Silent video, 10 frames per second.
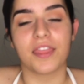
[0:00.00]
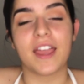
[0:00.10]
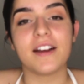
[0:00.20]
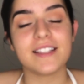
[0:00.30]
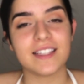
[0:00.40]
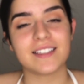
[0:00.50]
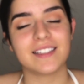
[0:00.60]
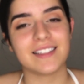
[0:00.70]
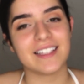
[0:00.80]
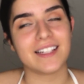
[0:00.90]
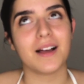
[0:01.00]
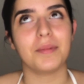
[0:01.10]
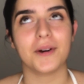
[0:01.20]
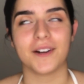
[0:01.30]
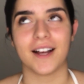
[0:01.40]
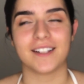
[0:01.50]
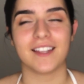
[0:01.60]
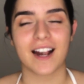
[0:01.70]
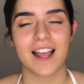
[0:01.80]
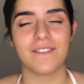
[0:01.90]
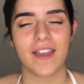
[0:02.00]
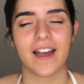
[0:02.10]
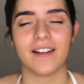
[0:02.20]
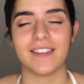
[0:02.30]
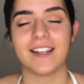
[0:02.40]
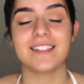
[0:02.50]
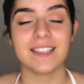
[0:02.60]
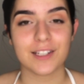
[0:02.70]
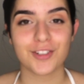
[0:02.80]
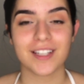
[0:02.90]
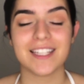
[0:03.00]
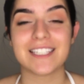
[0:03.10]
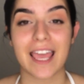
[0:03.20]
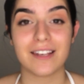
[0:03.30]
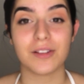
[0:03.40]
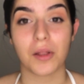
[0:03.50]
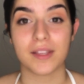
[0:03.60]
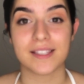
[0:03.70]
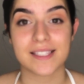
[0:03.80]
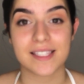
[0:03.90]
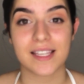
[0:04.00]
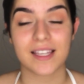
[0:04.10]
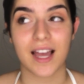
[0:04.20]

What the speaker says: There is this glitter product that I found that is literally $10,